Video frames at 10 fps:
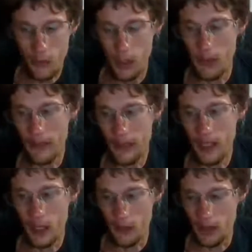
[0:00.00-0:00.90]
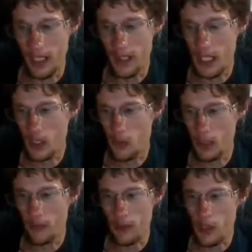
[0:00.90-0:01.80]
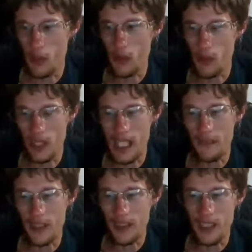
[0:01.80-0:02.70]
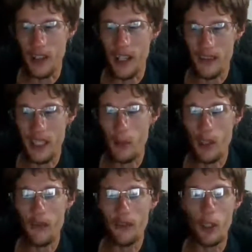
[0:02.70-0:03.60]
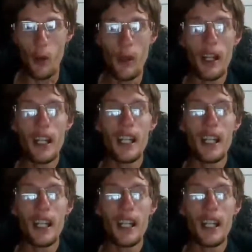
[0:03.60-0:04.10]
one of the friends I was with was doing the driving, so I was able to film